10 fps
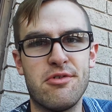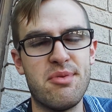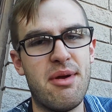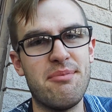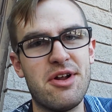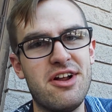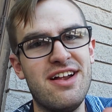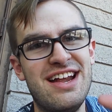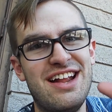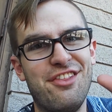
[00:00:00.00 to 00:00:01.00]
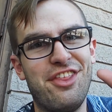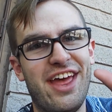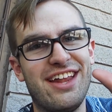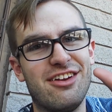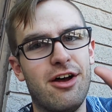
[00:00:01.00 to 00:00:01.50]
Remember
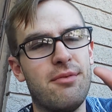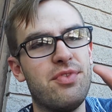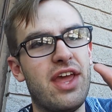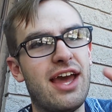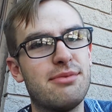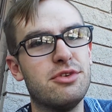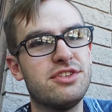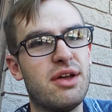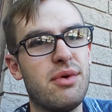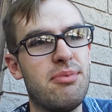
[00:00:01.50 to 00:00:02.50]
that the animals that we